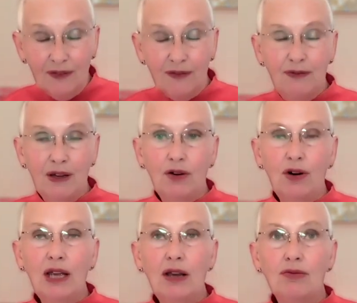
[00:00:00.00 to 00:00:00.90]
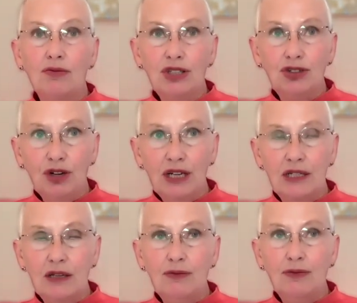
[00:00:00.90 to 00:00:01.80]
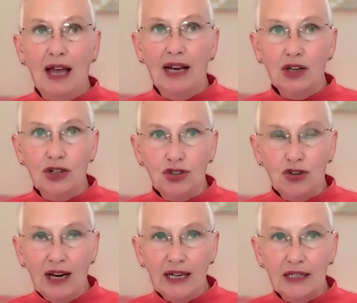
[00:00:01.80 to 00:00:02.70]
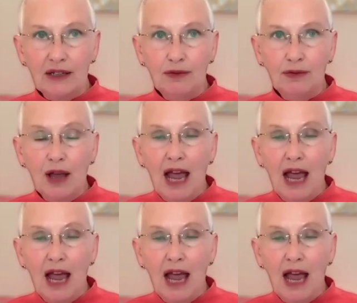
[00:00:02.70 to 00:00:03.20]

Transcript: very restrictive and contractive